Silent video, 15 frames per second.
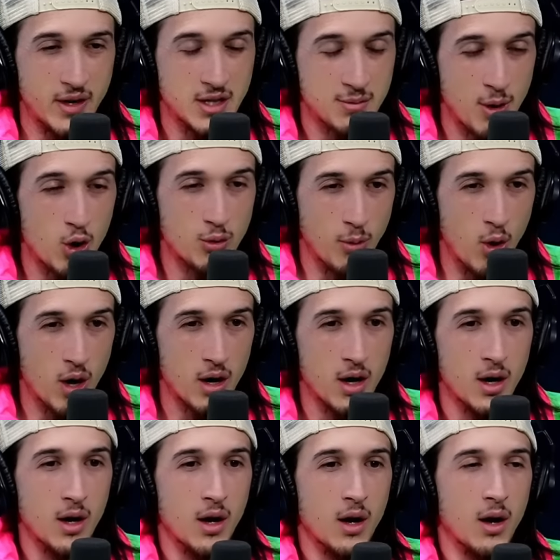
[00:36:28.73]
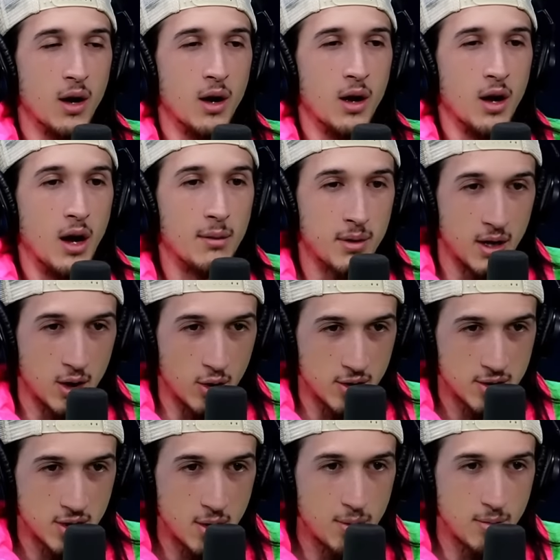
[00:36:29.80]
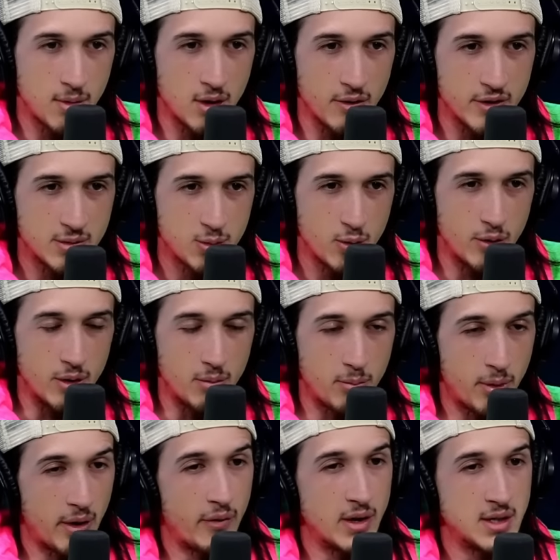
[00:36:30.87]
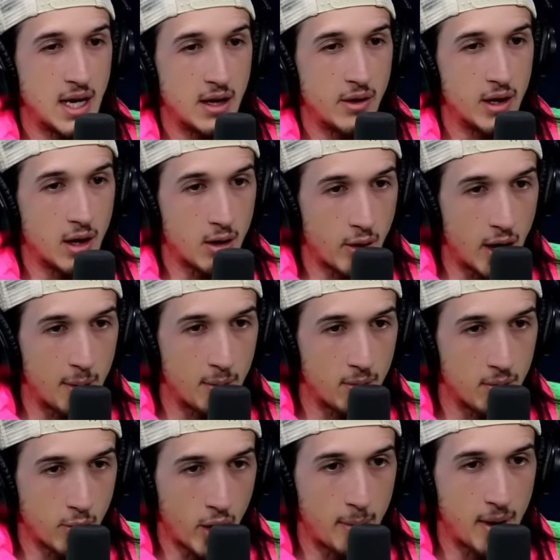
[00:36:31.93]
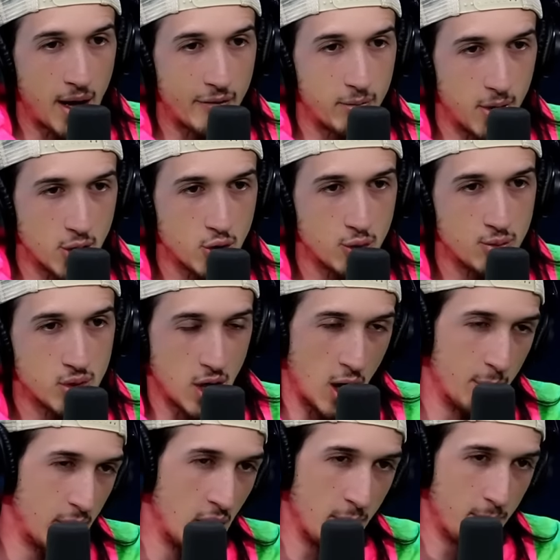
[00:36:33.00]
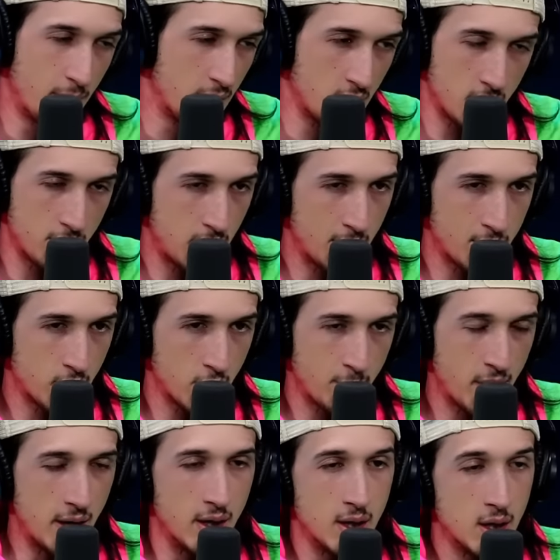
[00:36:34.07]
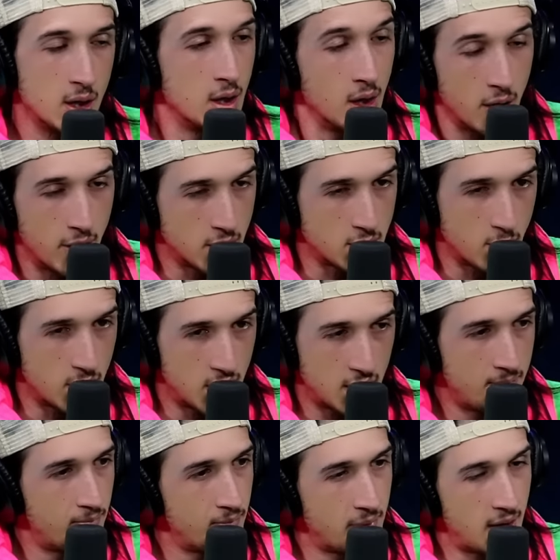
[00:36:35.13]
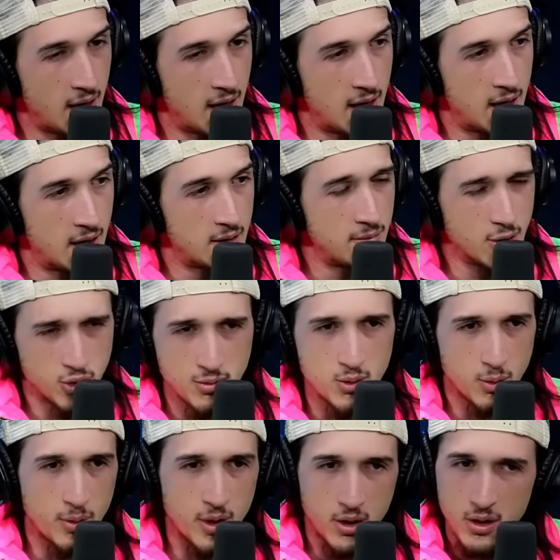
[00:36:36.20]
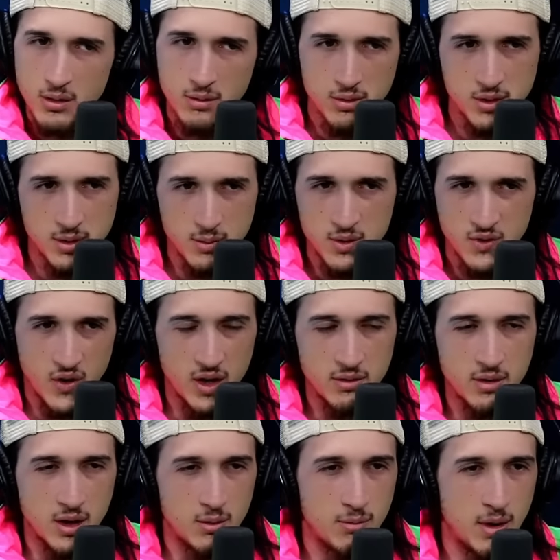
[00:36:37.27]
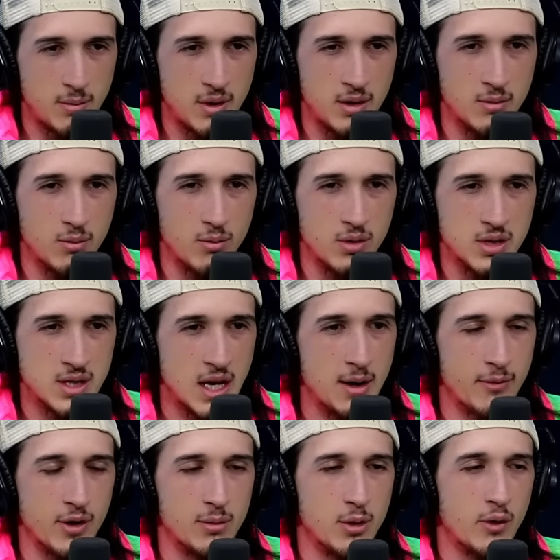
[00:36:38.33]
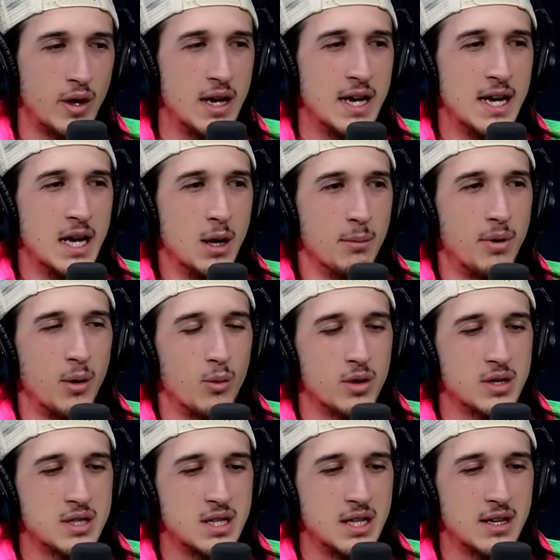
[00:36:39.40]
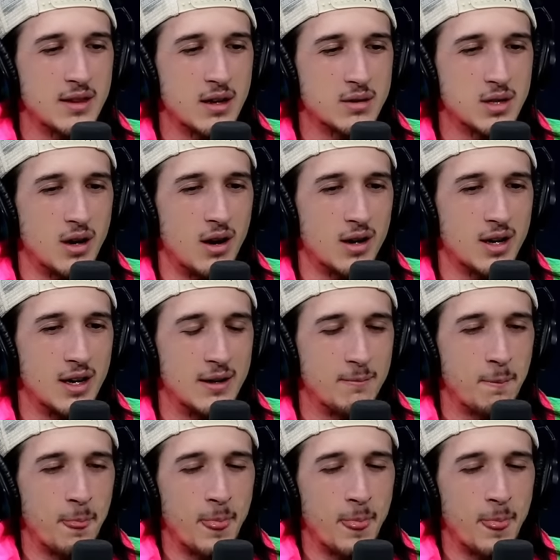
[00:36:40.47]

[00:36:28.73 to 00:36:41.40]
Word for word: smoke more, I'm gonna go to sleep in the middle of this movie. But if I take like a gram, gram and a half of mushrooms, I'll be up and then be able to go to bed. And that's what we did, and mushrooms were pretty good. It was, it was fun. It made me stay up for the movie. But we're sitting there talking